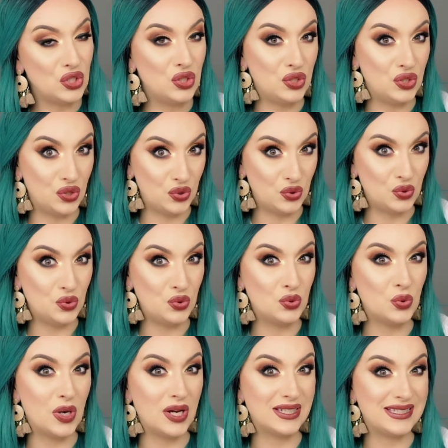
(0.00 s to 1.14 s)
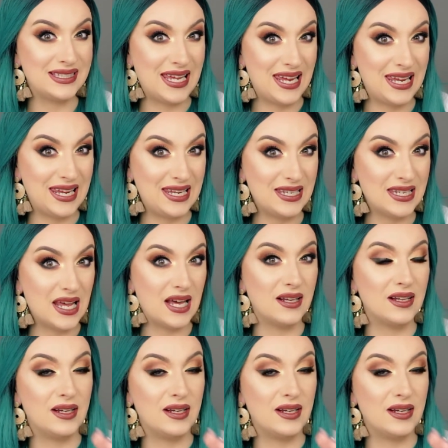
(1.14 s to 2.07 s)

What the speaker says: you gain